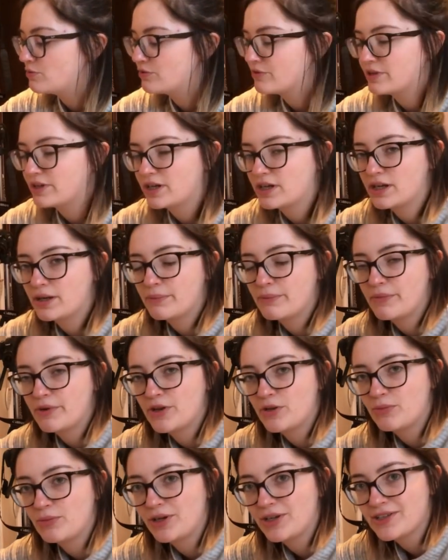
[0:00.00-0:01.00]
pretty
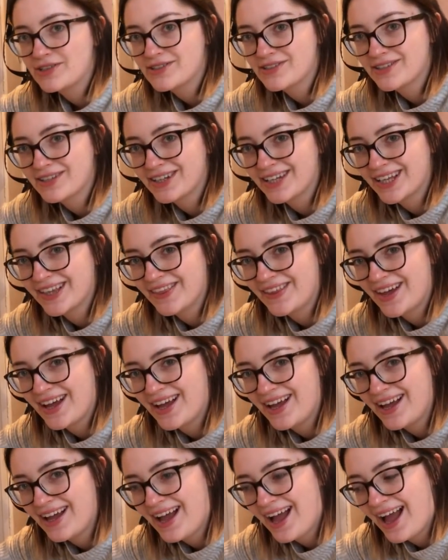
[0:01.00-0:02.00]
minimalistic in
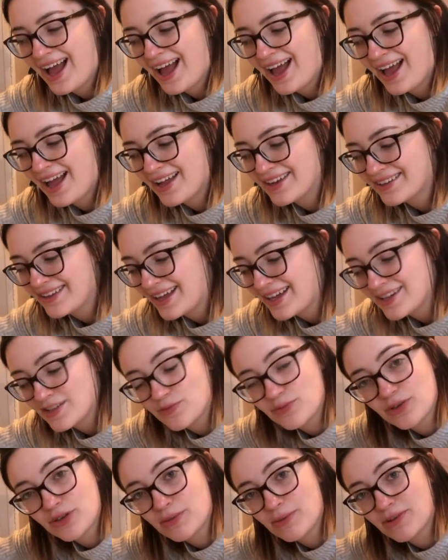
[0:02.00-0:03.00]
there. And that is
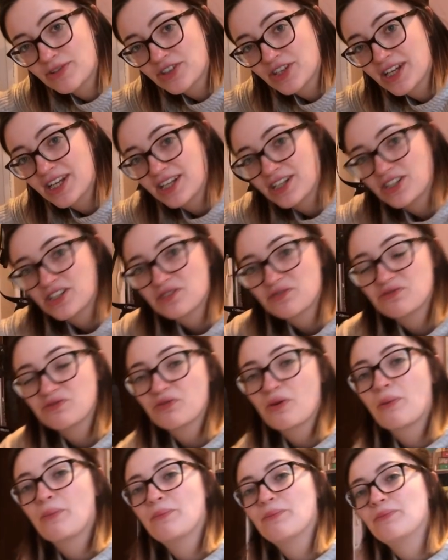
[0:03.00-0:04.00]
pretty much it
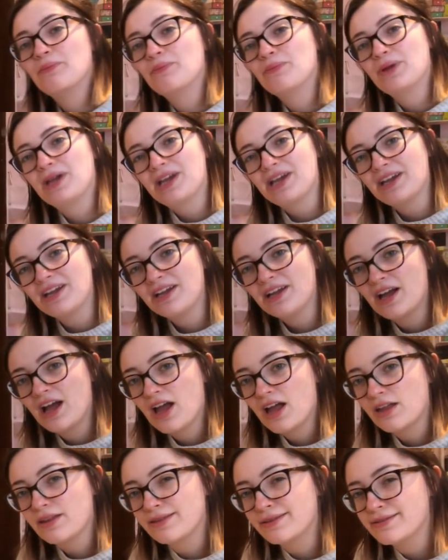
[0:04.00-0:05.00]
from me.
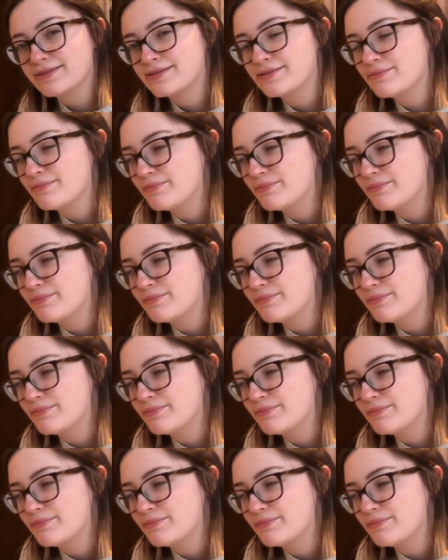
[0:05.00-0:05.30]
This